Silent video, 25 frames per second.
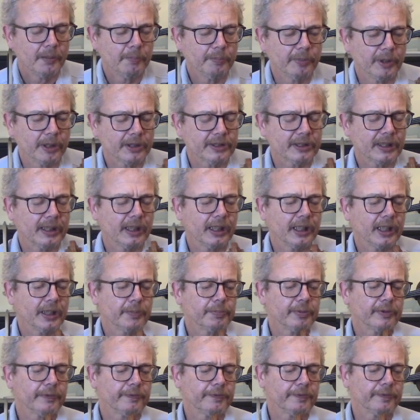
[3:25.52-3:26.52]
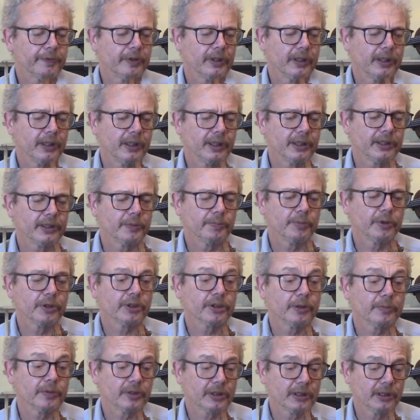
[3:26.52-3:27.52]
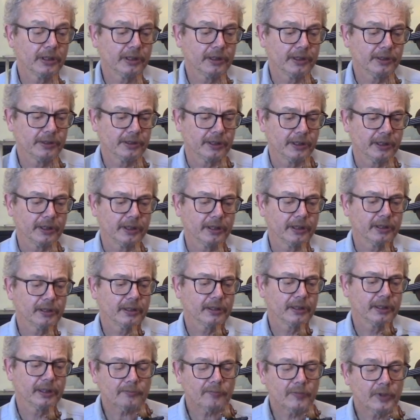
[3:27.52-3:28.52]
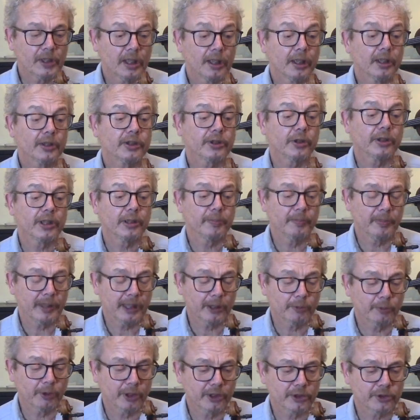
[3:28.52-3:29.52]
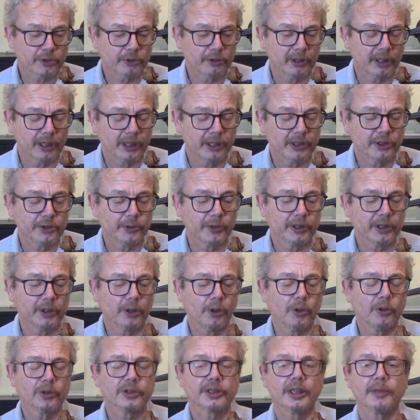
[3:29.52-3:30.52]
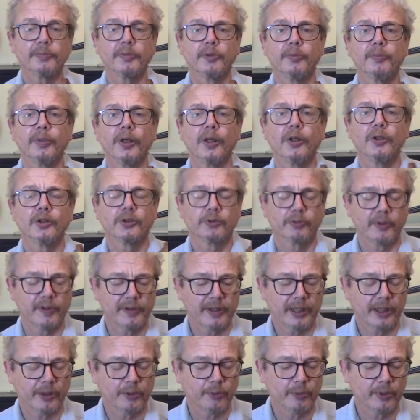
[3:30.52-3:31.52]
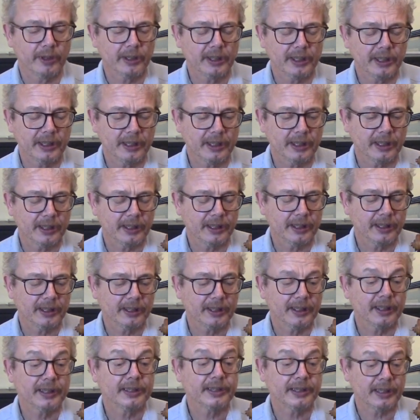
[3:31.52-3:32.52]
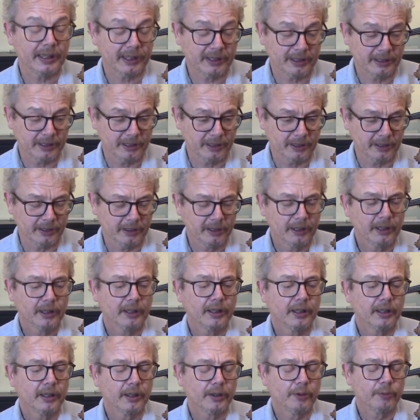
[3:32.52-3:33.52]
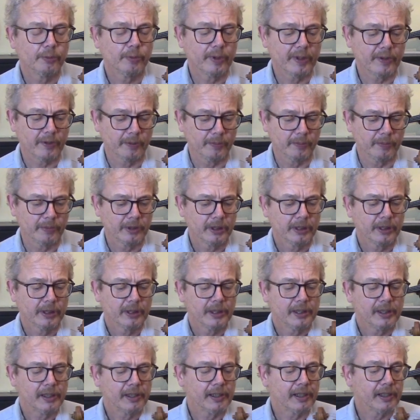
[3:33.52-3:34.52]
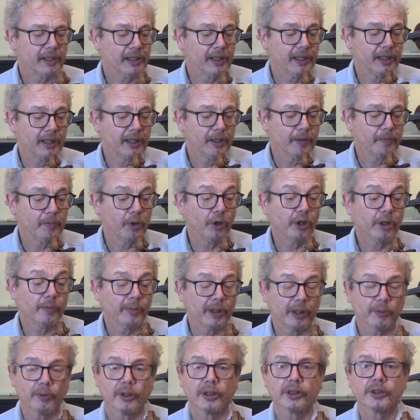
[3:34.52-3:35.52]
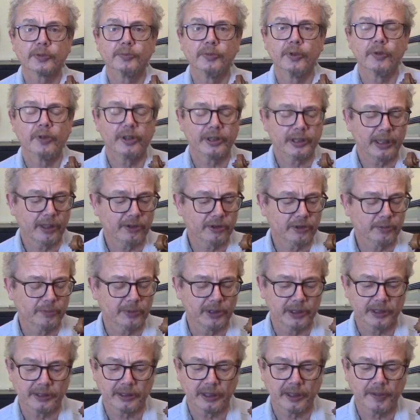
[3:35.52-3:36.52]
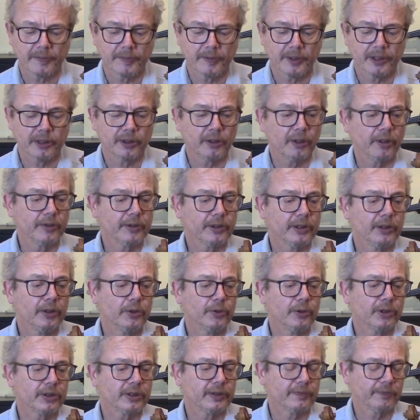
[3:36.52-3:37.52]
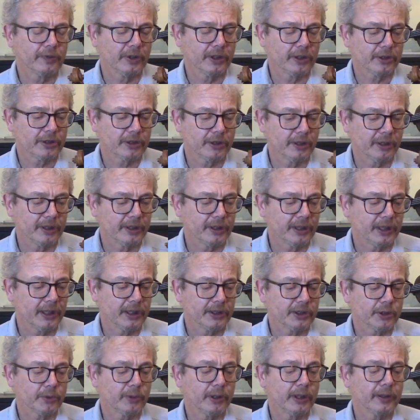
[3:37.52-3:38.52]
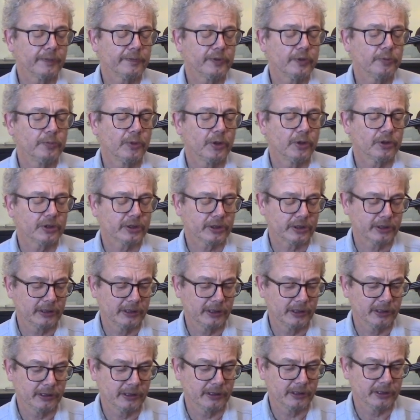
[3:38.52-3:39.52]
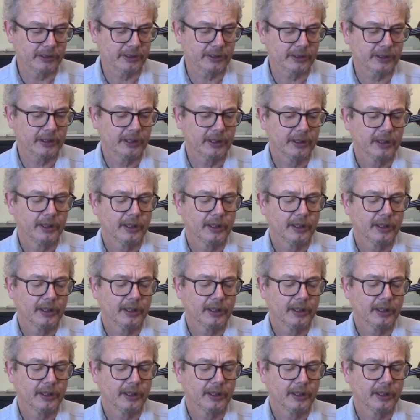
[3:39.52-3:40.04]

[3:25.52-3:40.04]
But I prefer to put some slurs in. So you might want to try doing all separate bows with that really attacking rhythm, or you might want to smooth it out a bit. I think on the Lunasa version there's quite a few more slurs